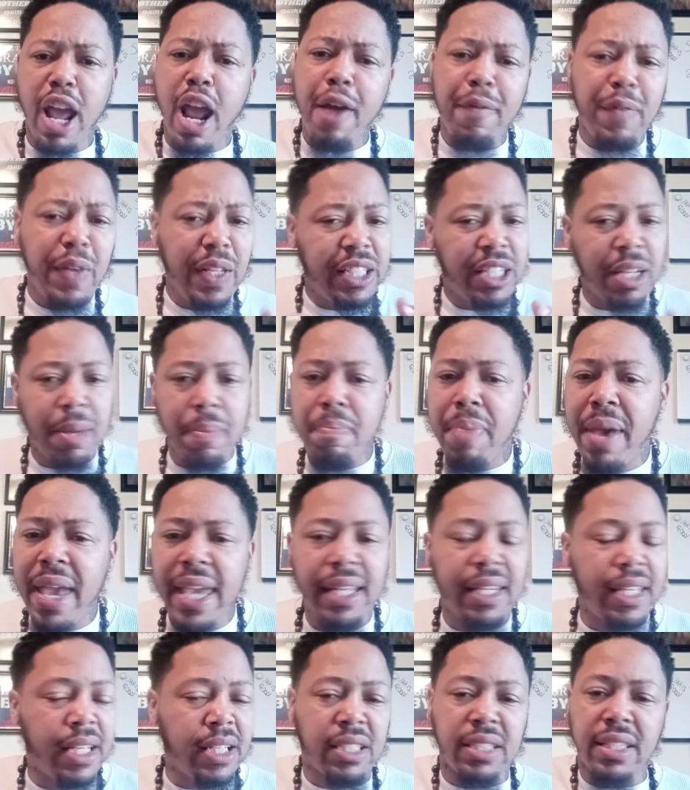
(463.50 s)
Every
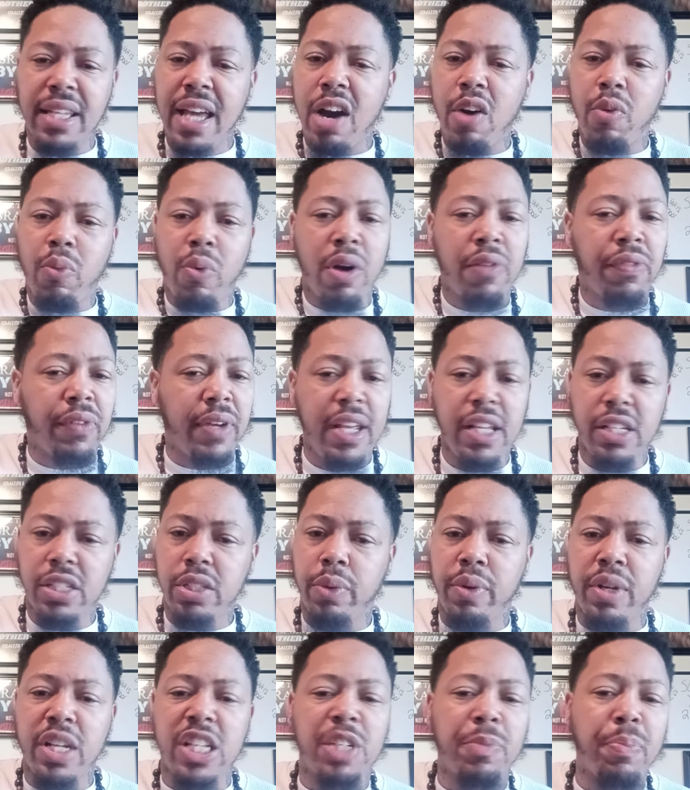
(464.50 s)
debate is not worth
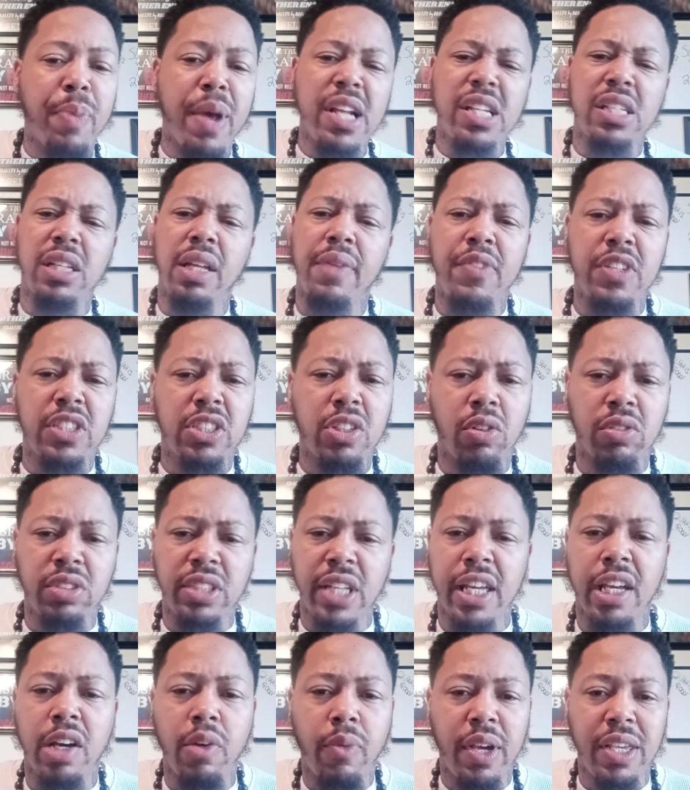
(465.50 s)
entering, especially if it's going
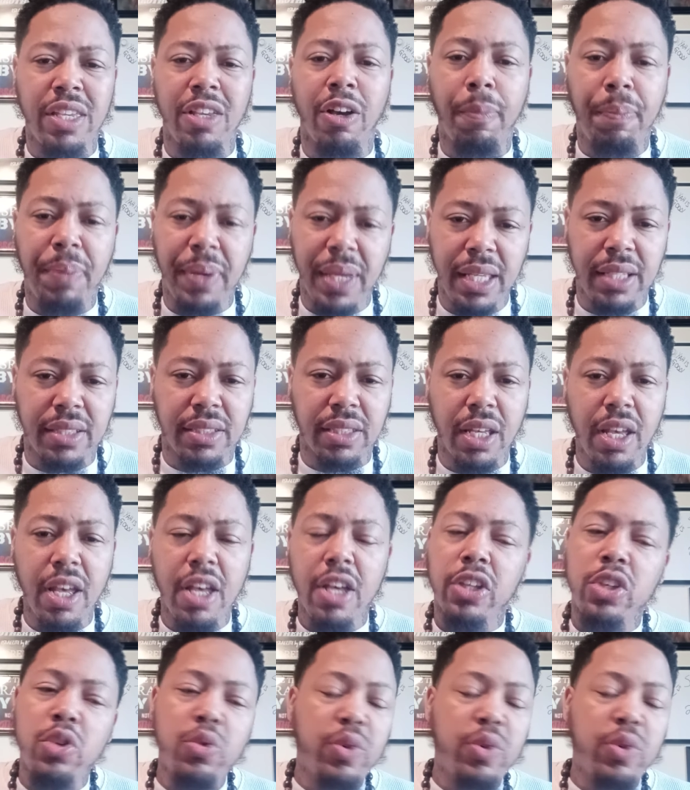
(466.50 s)
to take away your peace.